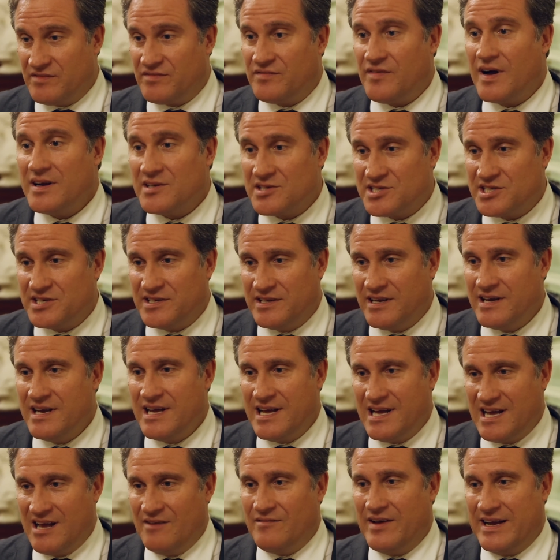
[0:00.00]
function
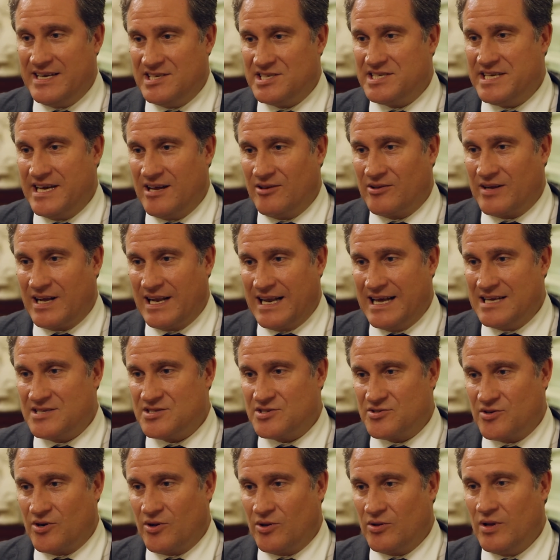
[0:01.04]
of HDL
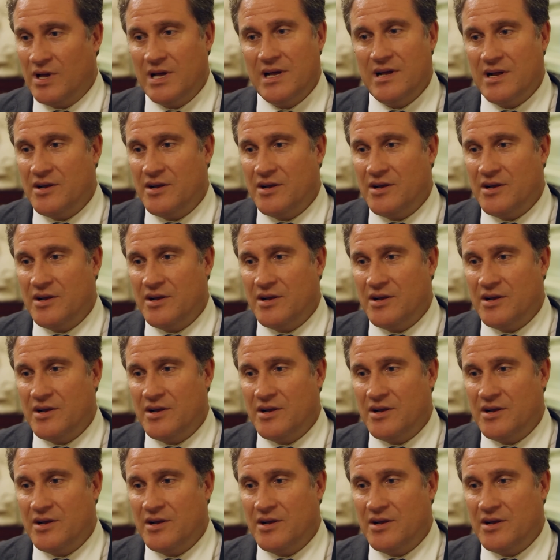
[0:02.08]
cholesterol,